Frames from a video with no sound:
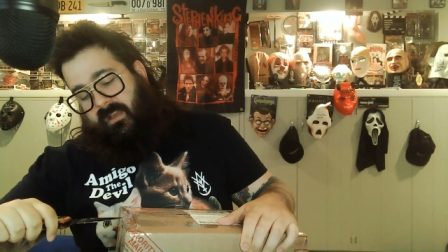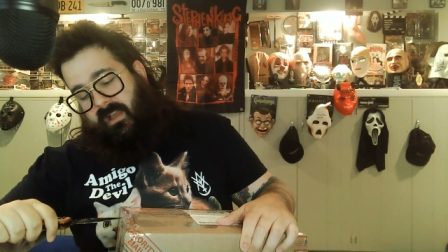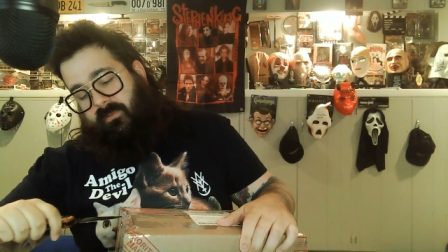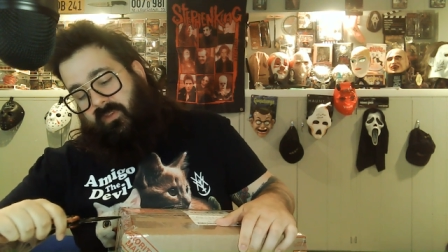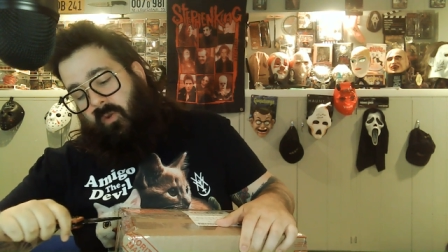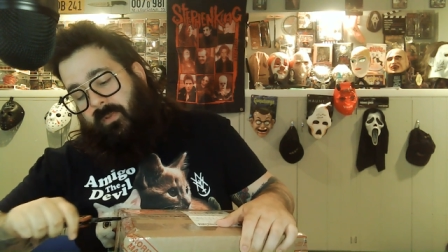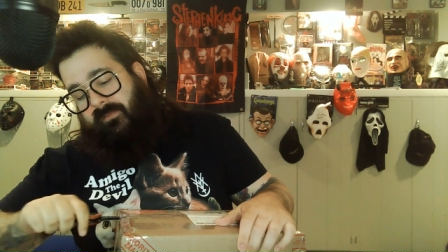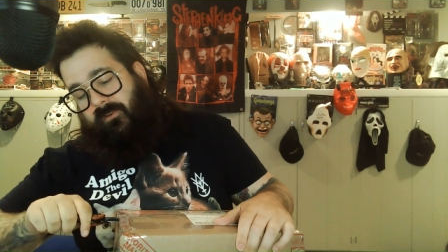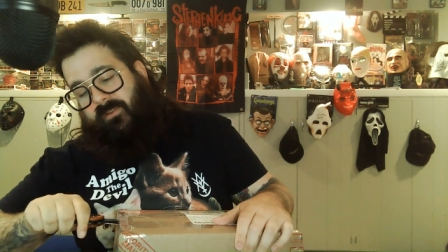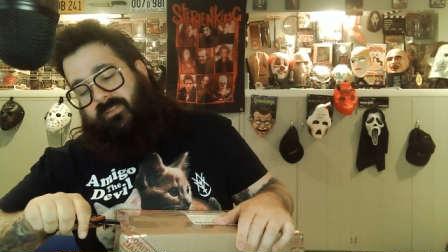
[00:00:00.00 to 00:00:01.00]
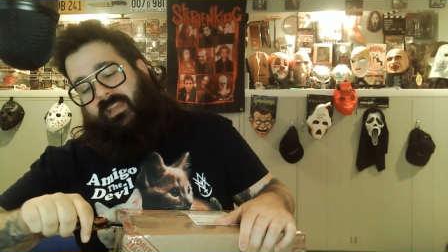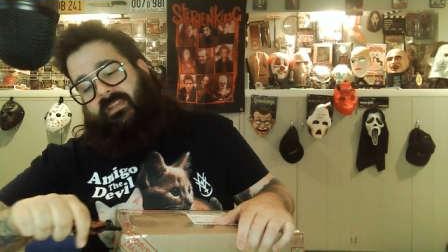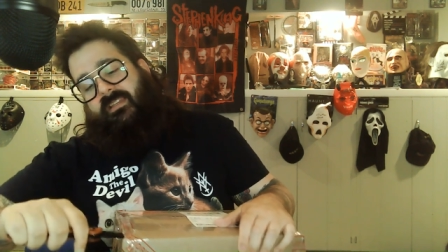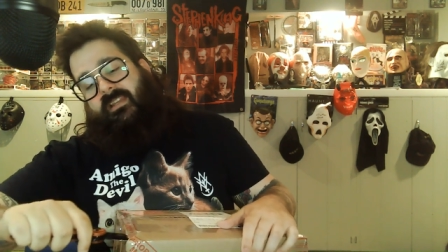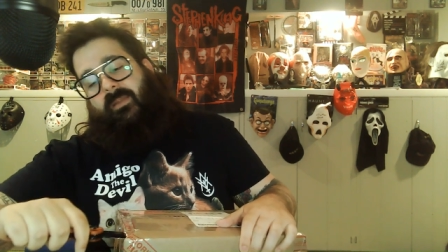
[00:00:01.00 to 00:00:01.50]
I was hoping for
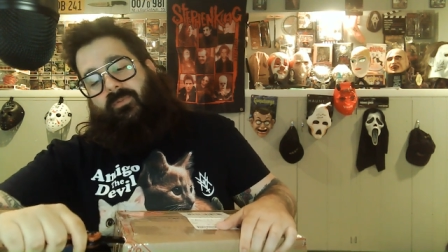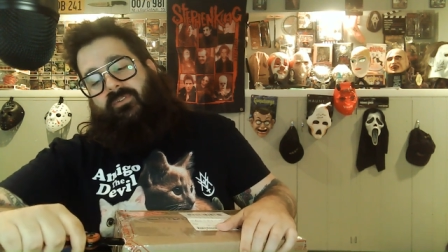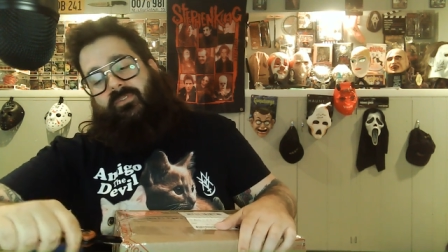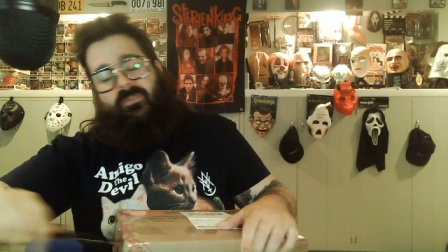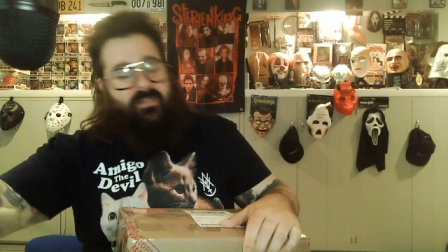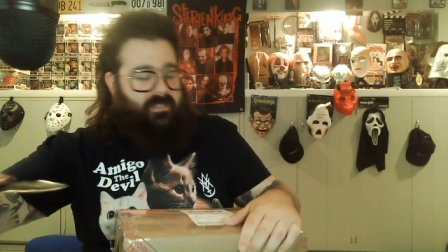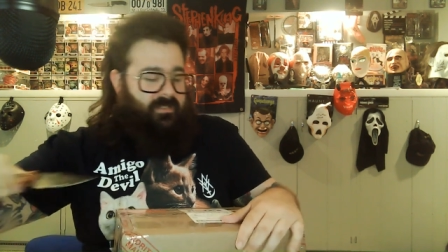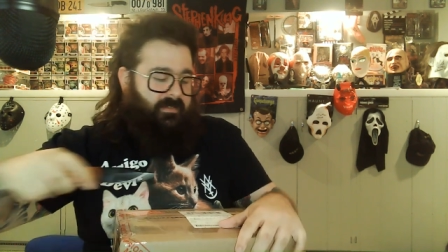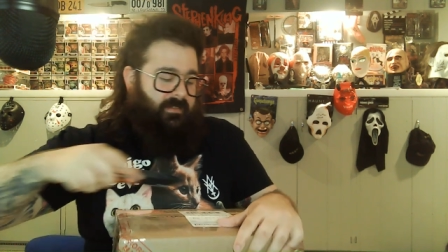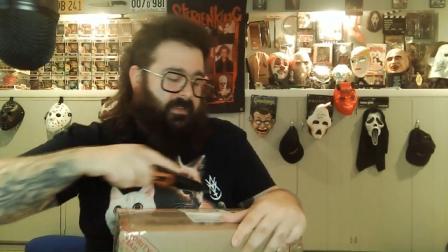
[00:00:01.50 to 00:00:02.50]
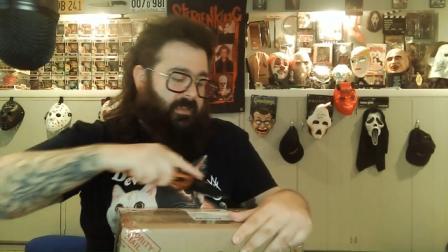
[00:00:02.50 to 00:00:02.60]
send in opportunities,